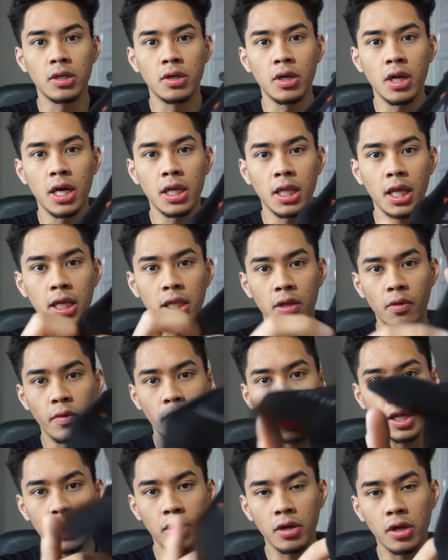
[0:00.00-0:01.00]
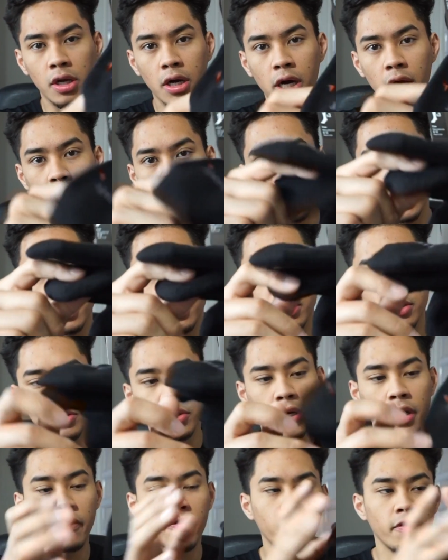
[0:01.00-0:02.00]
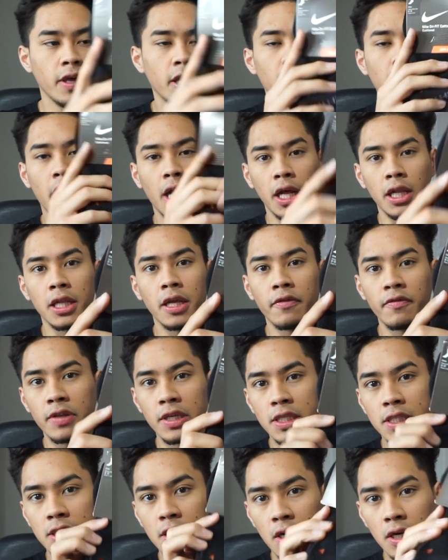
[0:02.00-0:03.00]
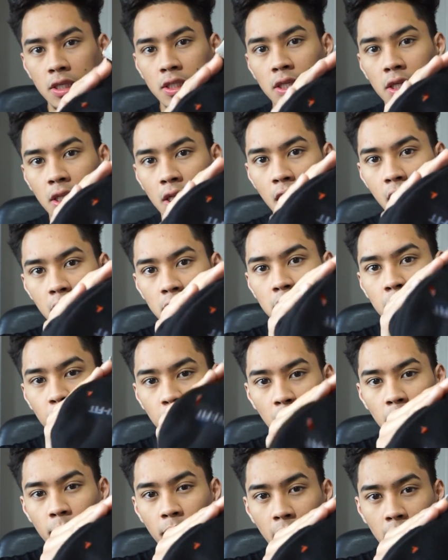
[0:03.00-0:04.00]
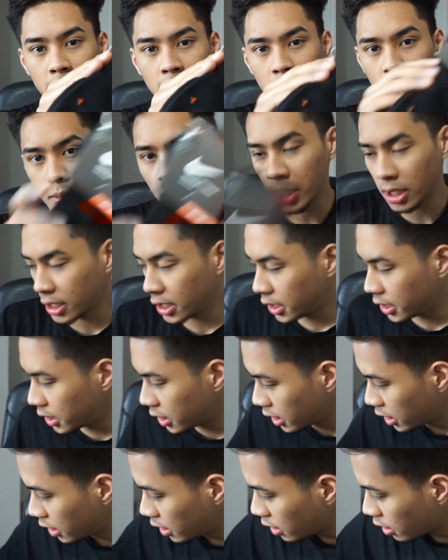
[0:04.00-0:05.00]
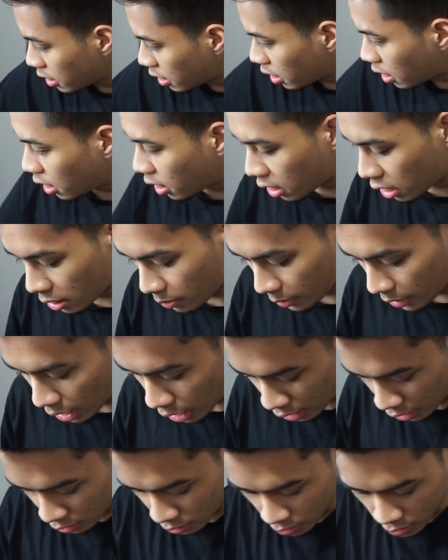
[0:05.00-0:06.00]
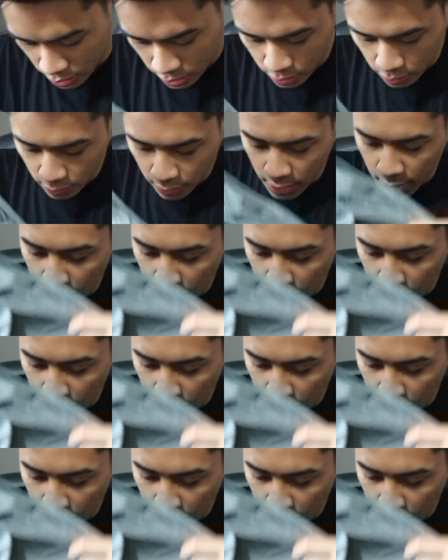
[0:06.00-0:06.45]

they're not like the regular cotton, they're Dri-FIT, and I love these socks a lot to play basketball in. Um, you also